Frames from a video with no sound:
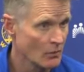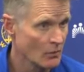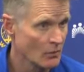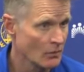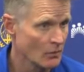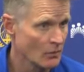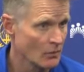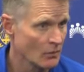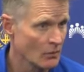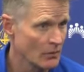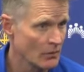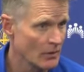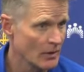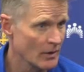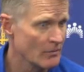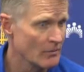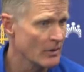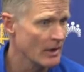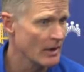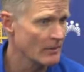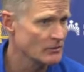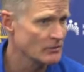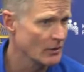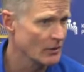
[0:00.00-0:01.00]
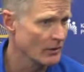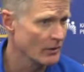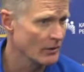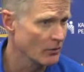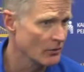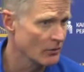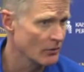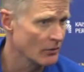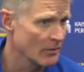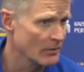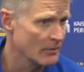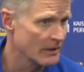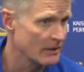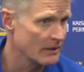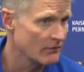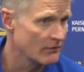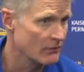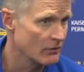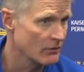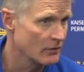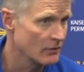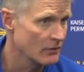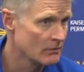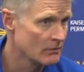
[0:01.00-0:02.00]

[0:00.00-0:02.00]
What do I make of